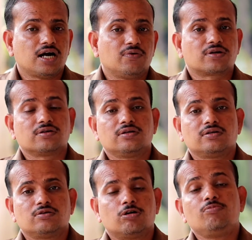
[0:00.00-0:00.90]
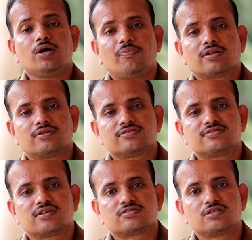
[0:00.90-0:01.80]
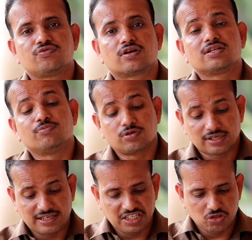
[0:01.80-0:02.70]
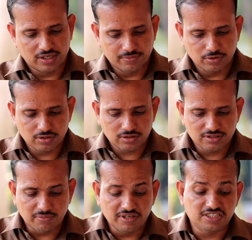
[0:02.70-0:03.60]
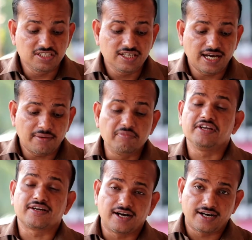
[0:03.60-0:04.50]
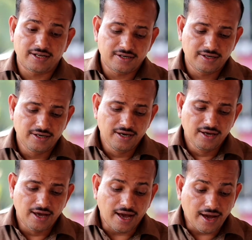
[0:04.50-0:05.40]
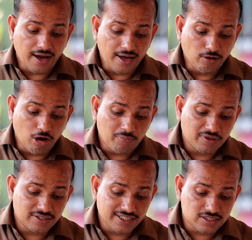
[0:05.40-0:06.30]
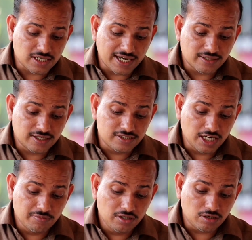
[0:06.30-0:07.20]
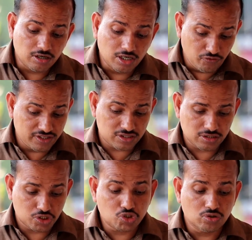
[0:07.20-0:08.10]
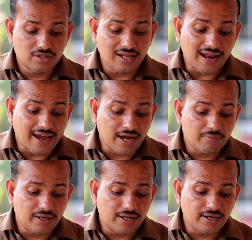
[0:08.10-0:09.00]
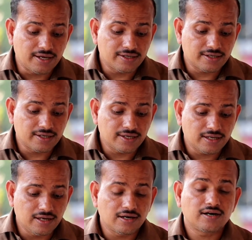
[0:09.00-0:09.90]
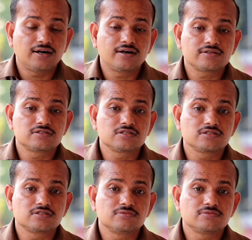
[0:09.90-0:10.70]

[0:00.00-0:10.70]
our homeopath searched for the book and he got a book, the Materia Medica. I opened it at the table on which stood the lamp and a large